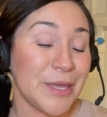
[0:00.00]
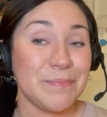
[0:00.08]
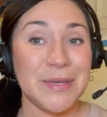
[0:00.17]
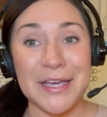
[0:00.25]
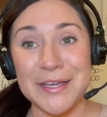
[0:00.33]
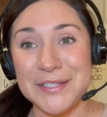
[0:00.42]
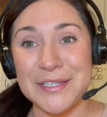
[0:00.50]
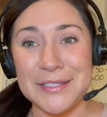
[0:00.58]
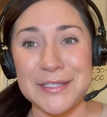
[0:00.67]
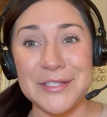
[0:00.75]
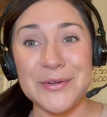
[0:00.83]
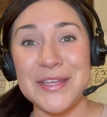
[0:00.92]
because it's
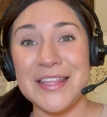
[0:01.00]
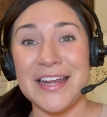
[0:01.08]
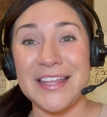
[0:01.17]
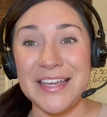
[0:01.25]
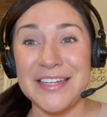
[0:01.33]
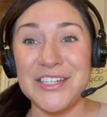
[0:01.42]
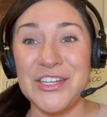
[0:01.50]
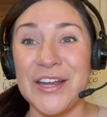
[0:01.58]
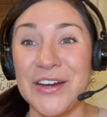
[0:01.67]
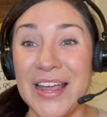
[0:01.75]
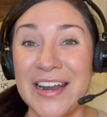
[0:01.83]
a story that I like to share,